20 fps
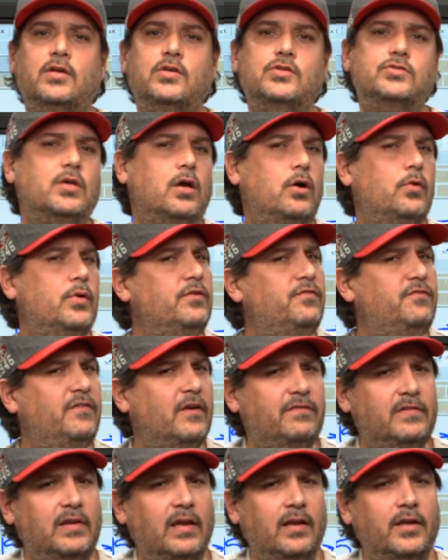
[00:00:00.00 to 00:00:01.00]
So in
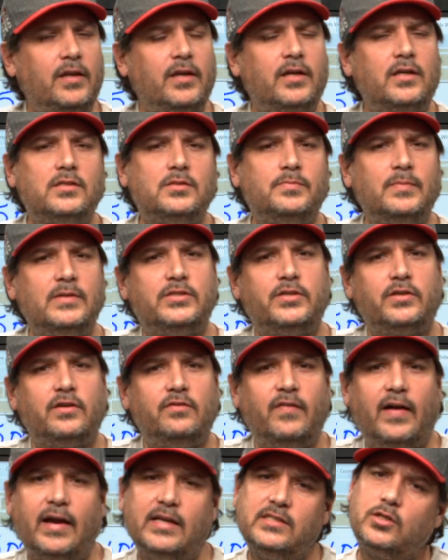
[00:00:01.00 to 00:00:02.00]
15 years, Mr.
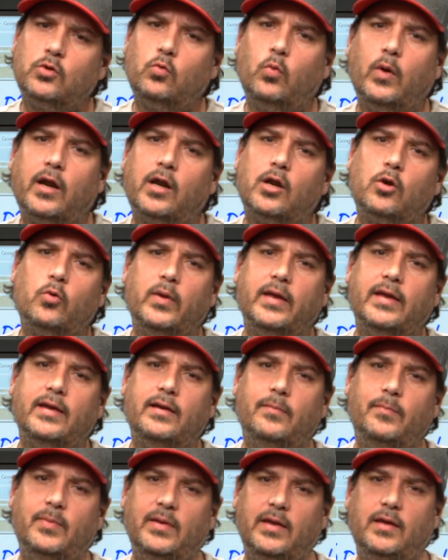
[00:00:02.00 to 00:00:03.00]
Advisor, where are we going
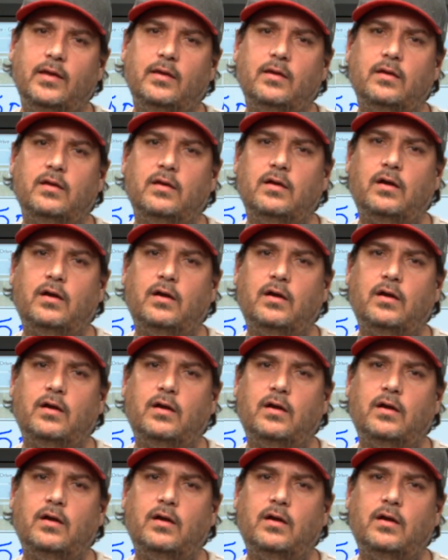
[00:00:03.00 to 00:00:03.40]
to be?